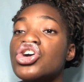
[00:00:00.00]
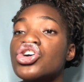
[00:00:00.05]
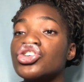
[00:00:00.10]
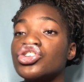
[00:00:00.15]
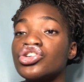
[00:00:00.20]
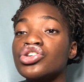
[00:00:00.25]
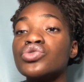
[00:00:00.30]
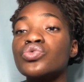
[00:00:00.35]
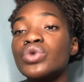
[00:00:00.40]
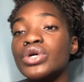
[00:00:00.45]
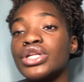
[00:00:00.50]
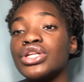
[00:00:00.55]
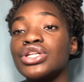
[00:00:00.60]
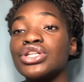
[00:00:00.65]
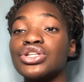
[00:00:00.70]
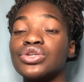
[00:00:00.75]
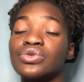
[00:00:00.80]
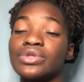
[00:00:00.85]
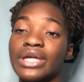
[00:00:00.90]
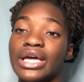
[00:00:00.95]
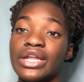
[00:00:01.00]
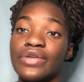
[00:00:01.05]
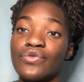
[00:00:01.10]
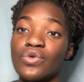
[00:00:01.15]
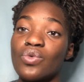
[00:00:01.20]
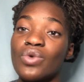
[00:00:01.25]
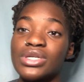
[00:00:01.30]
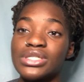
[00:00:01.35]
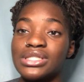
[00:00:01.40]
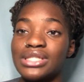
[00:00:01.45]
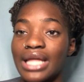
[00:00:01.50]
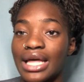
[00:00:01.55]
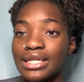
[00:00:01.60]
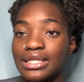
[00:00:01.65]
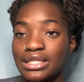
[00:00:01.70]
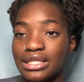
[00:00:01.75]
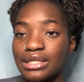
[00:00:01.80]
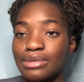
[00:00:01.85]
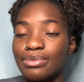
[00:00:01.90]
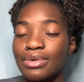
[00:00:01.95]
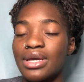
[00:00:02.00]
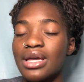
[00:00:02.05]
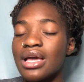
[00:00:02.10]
You wouldn't do that if it wasn't that deep.